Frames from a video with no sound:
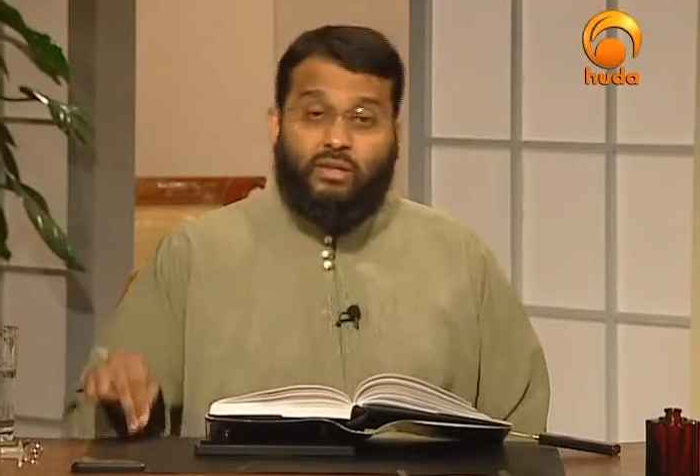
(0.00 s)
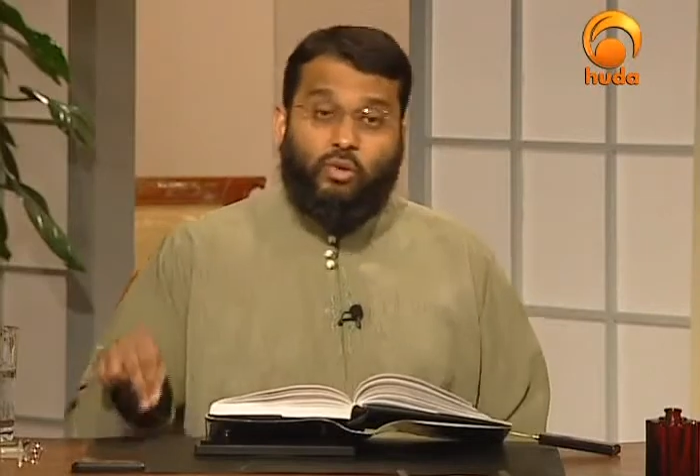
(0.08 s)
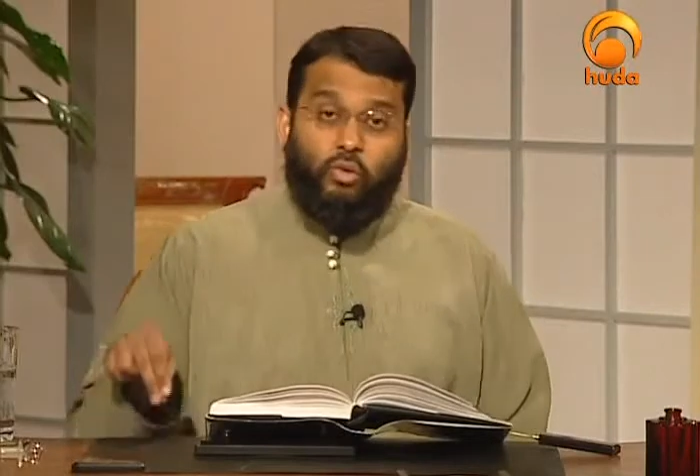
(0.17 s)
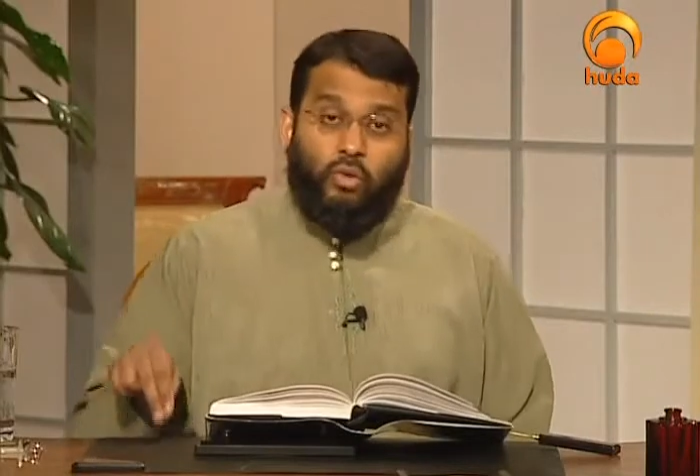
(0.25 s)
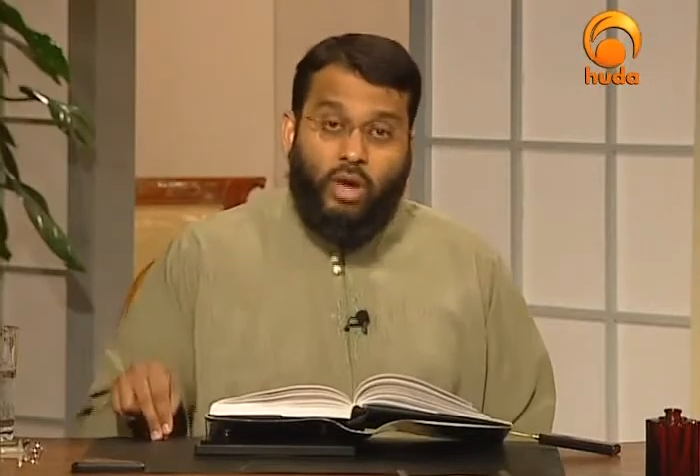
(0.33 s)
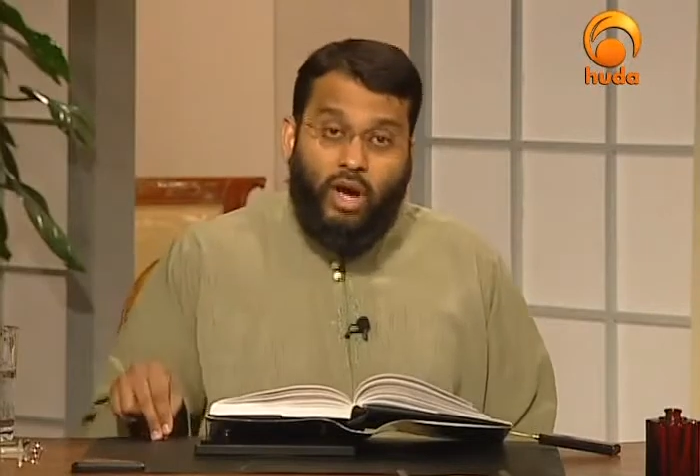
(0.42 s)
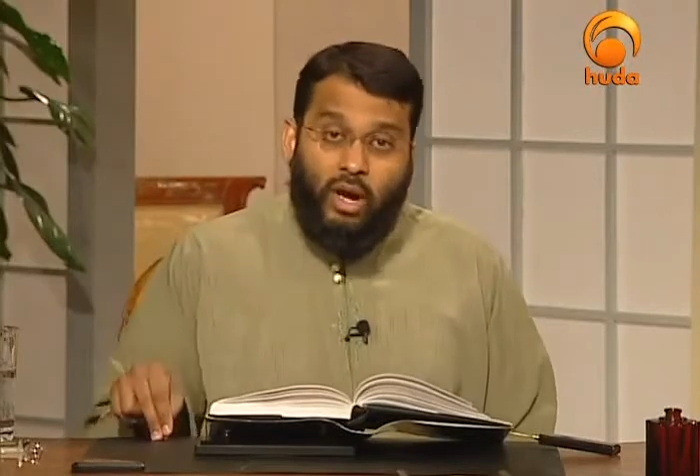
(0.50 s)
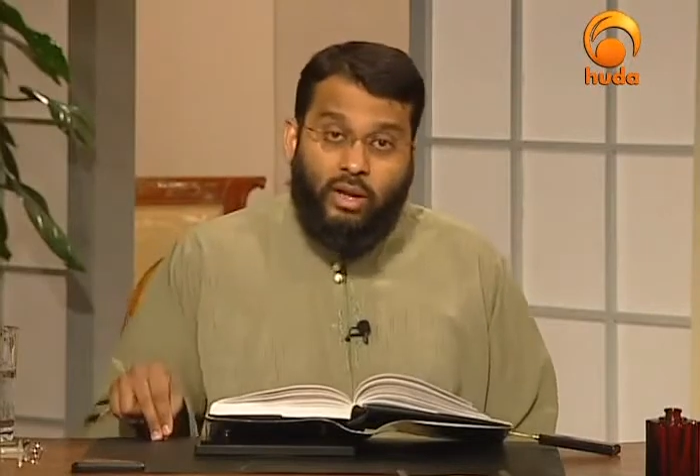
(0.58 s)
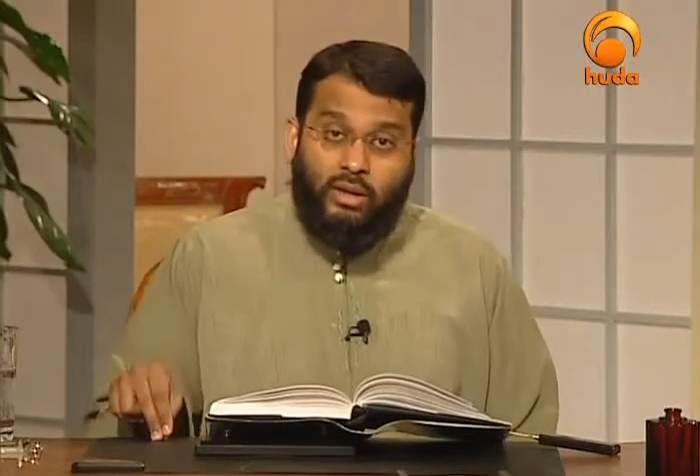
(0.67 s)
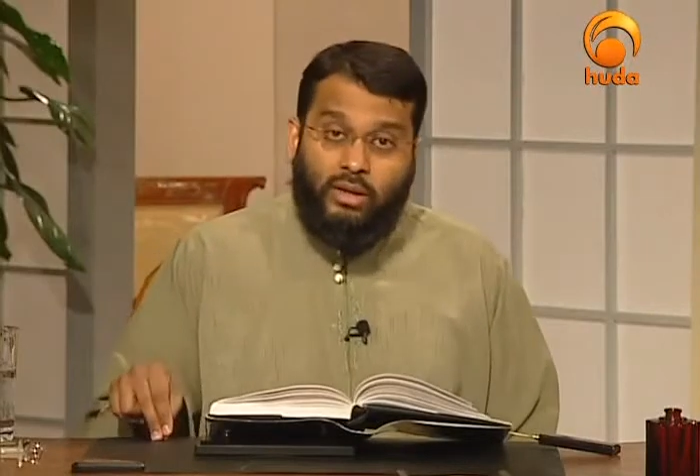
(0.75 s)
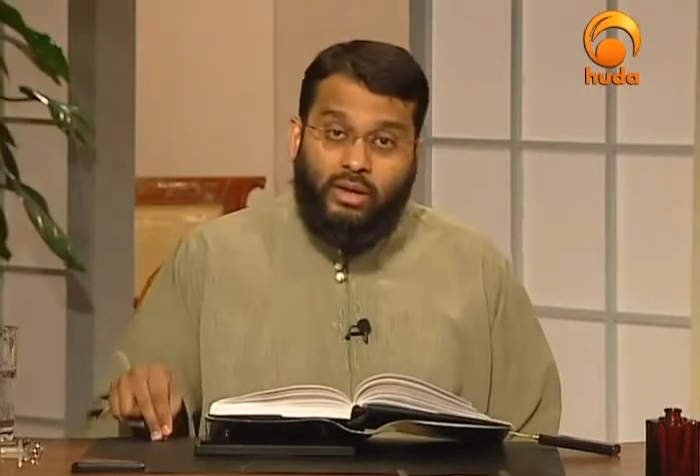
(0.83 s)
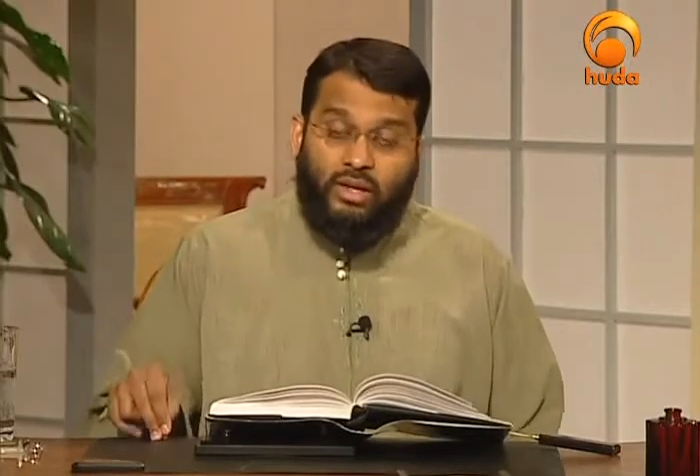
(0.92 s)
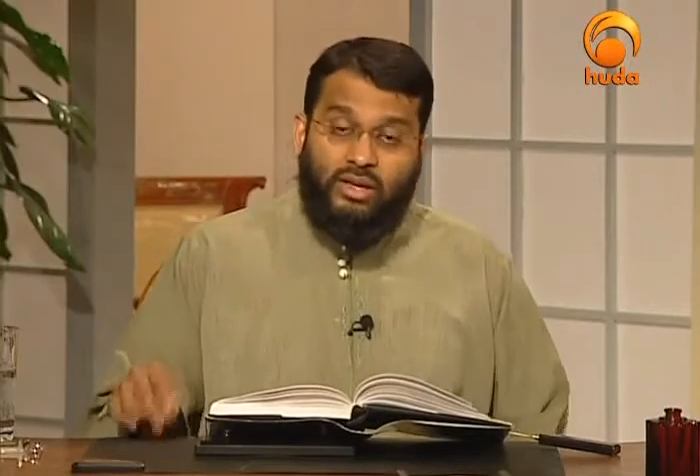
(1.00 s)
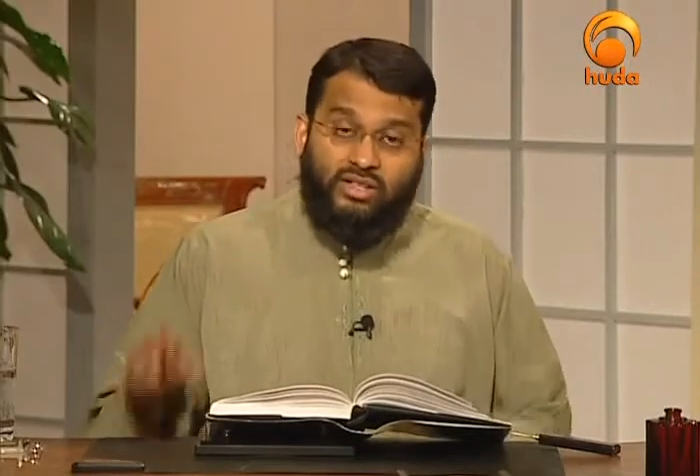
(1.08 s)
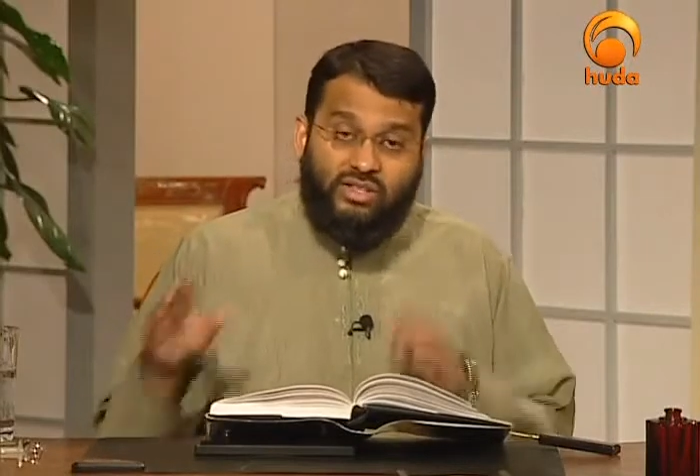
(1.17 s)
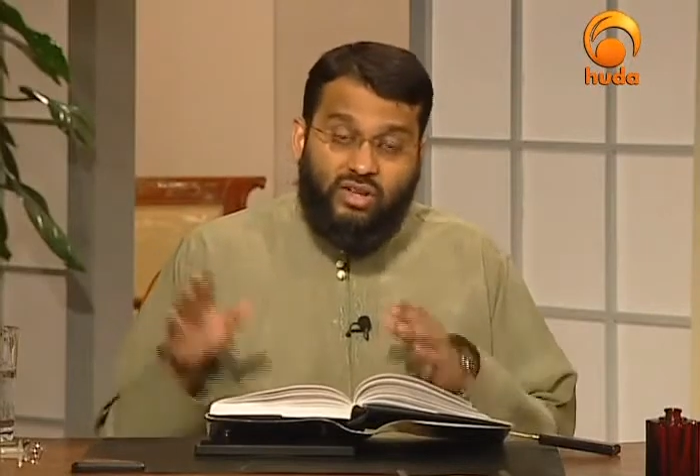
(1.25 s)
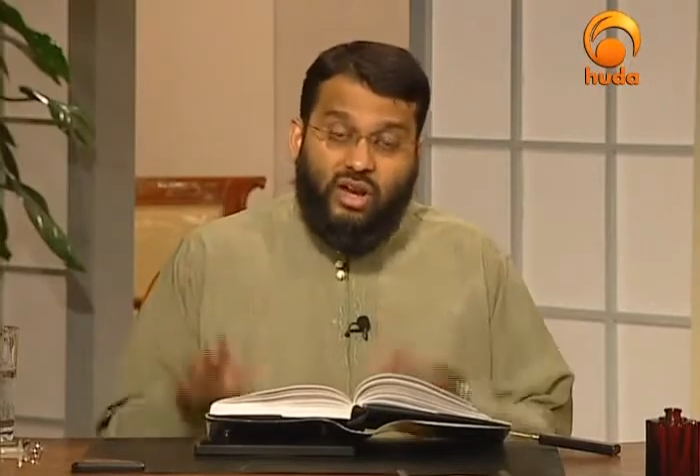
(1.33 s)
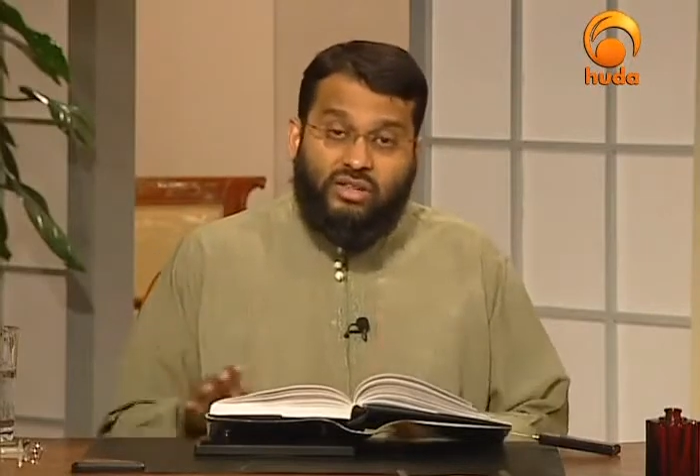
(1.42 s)
that the Qur'an
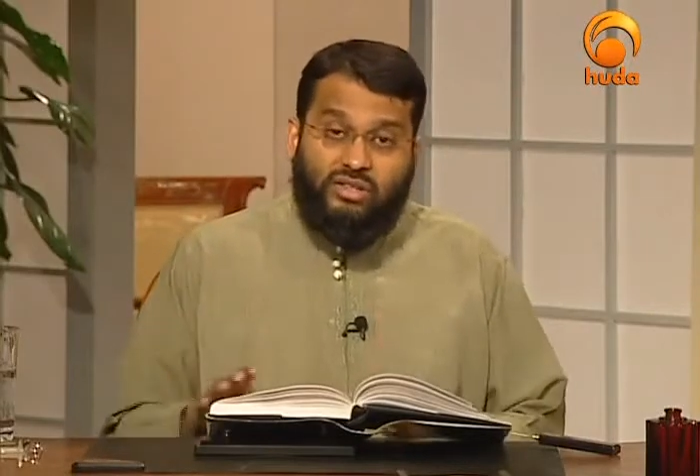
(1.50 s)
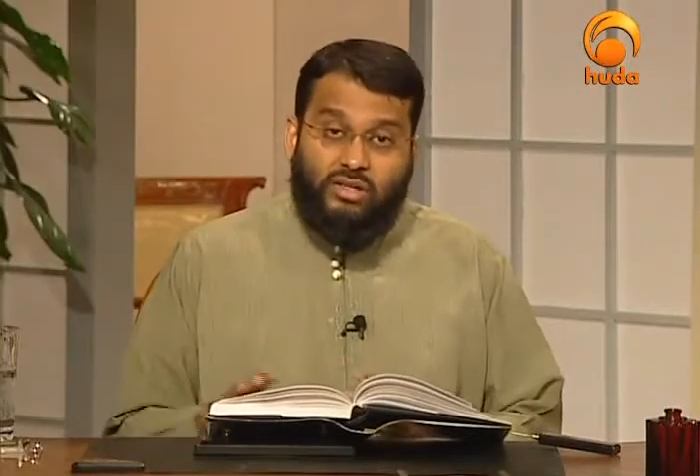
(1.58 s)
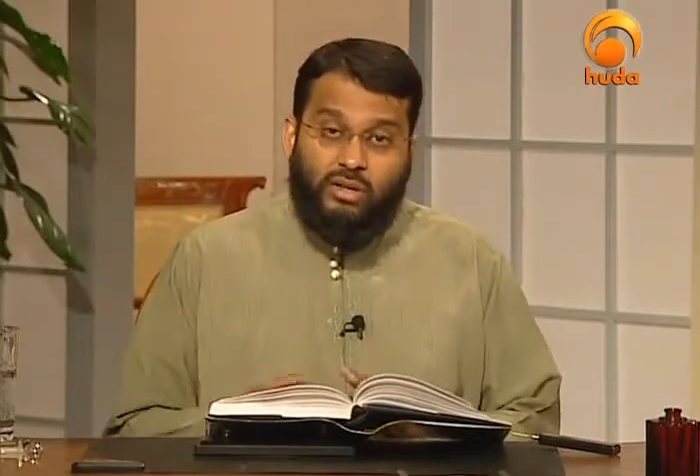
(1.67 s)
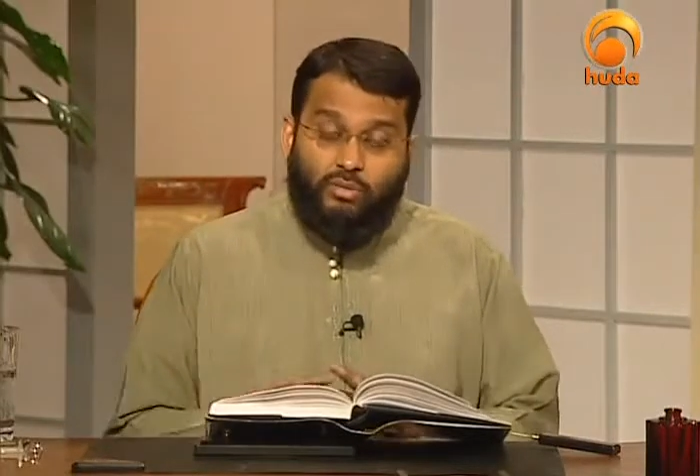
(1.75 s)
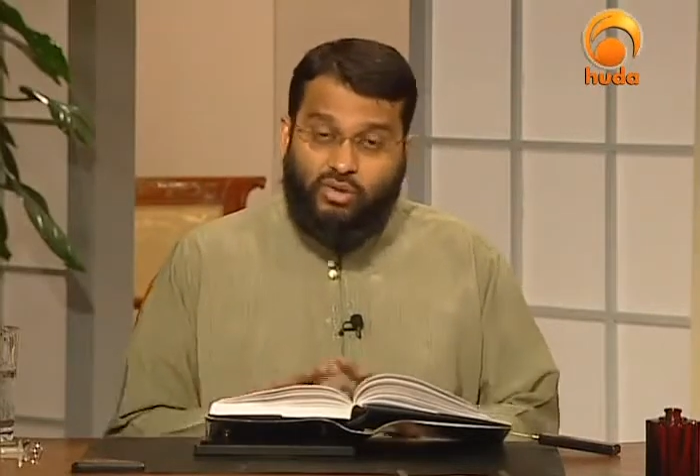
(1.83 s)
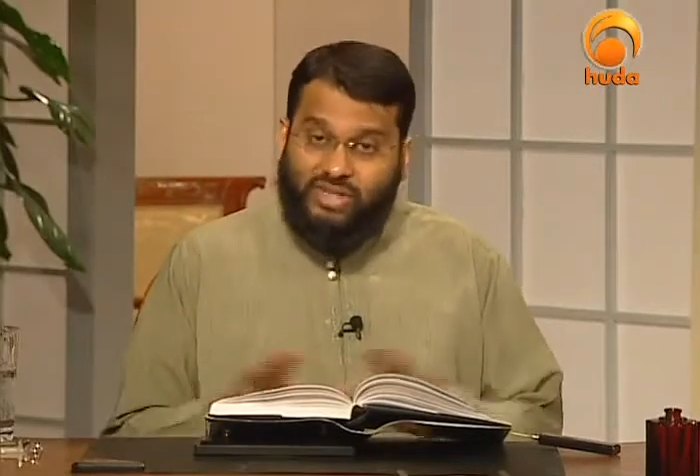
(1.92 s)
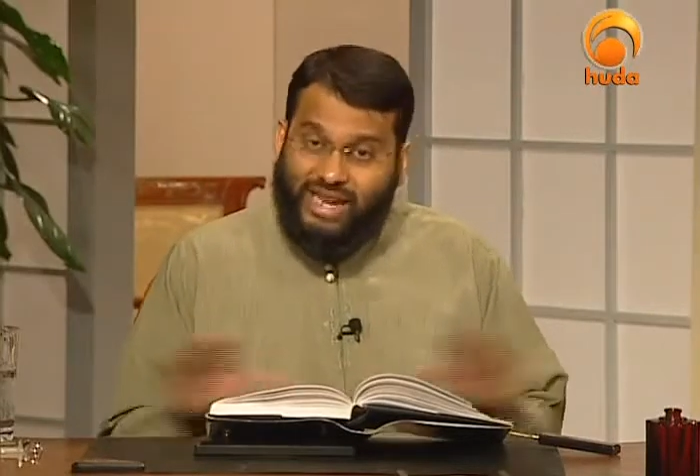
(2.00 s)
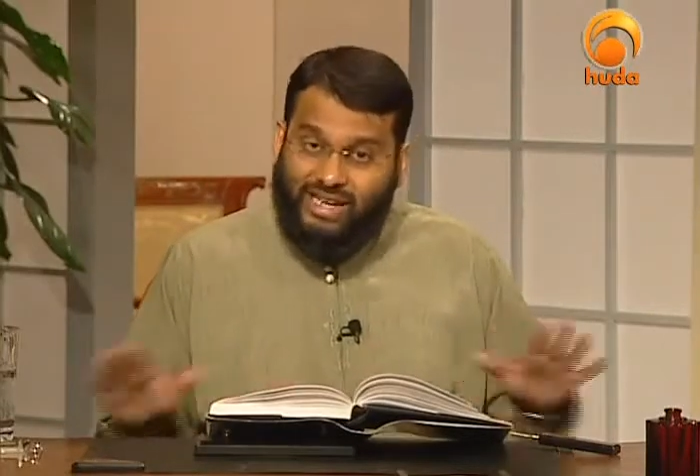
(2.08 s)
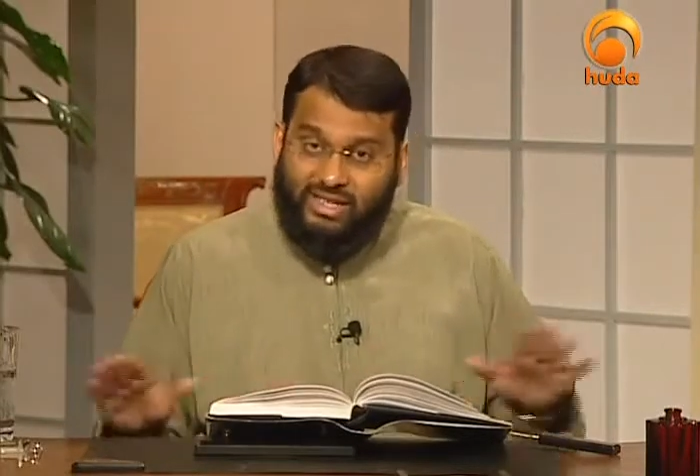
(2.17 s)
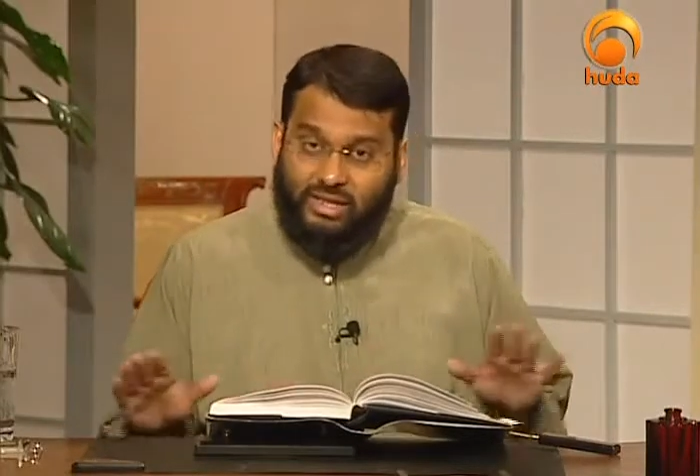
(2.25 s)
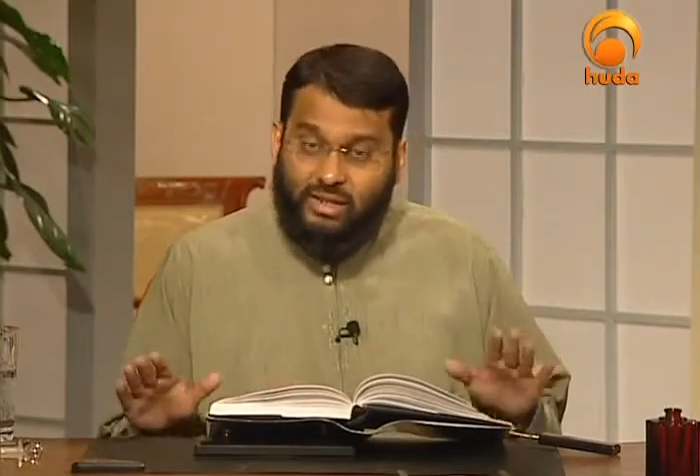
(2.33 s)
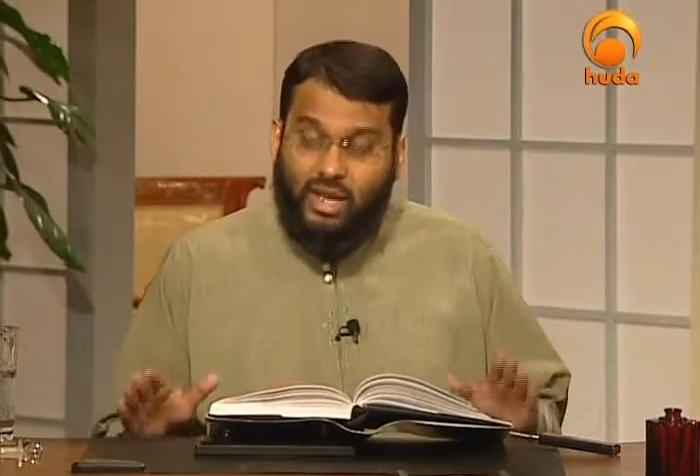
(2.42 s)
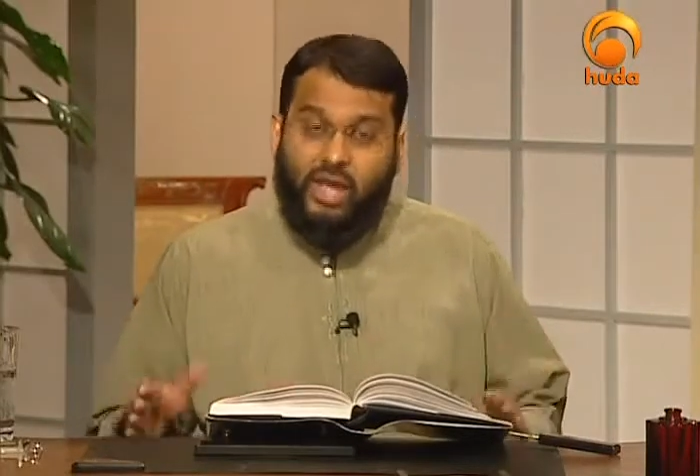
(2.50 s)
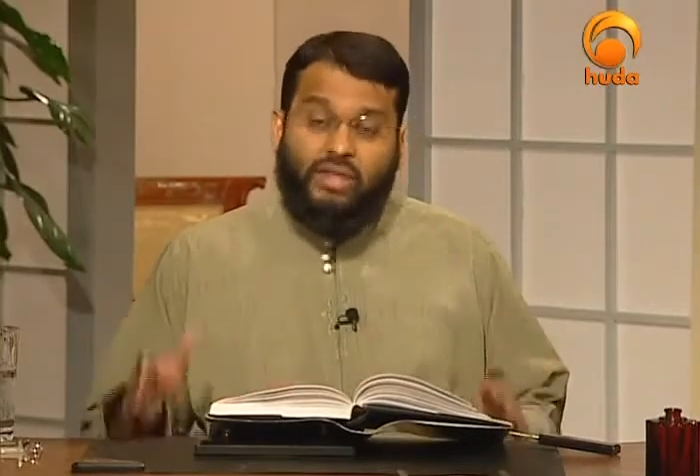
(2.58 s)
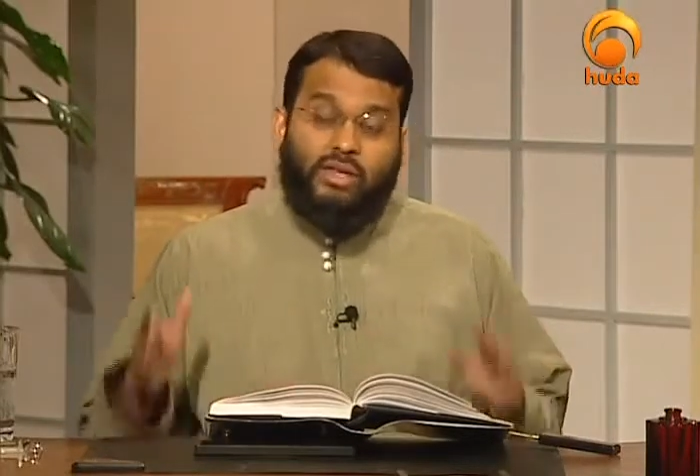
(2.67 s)
is not protected,